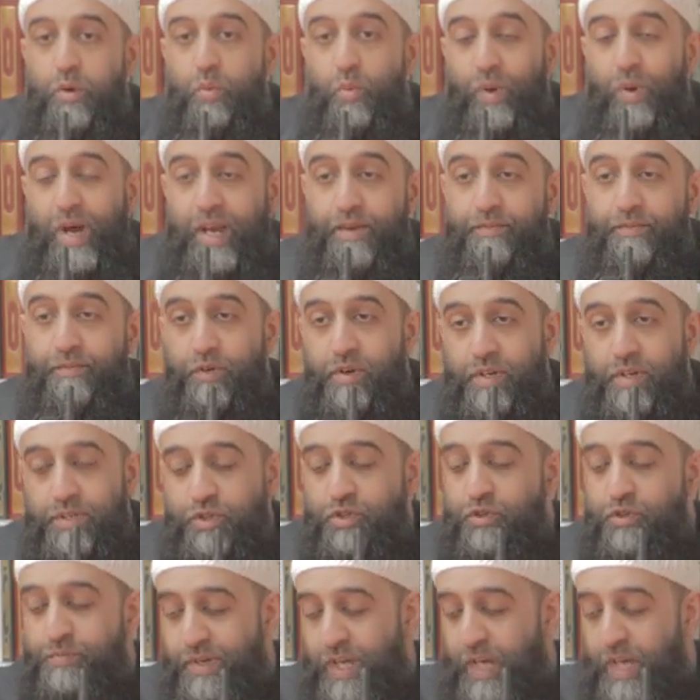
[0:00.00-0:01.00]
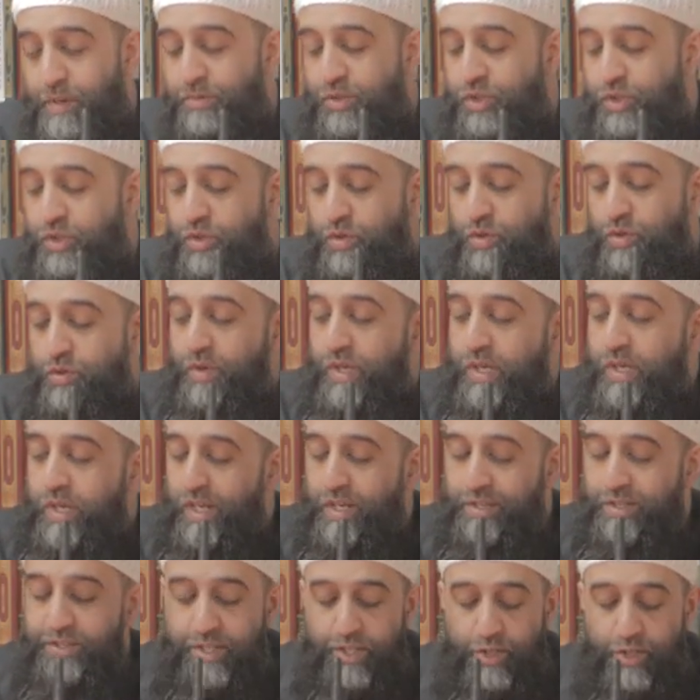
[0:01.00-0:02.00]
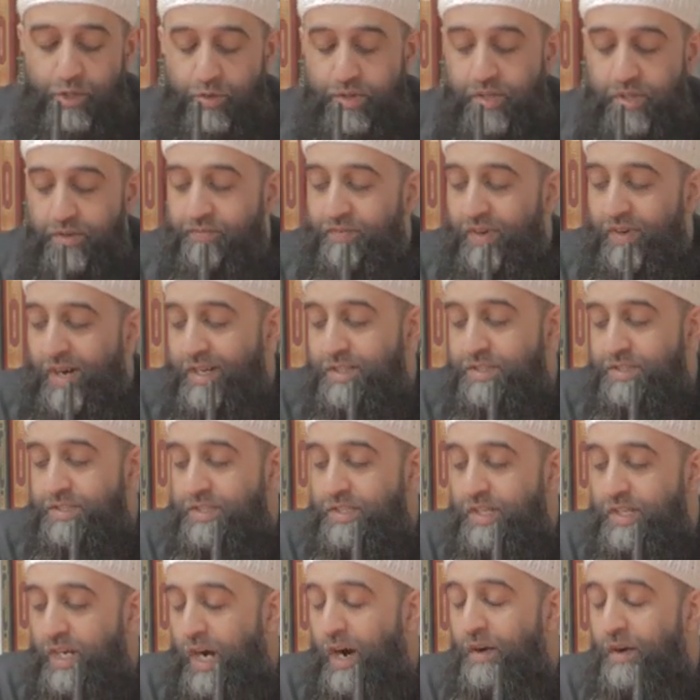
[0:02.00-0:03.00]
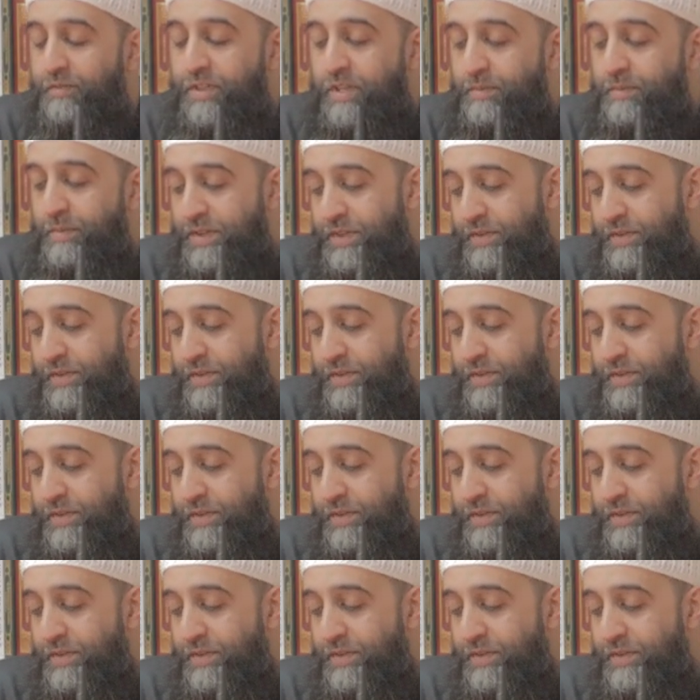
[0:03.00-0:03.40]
way for us to be able to continue the fasts after the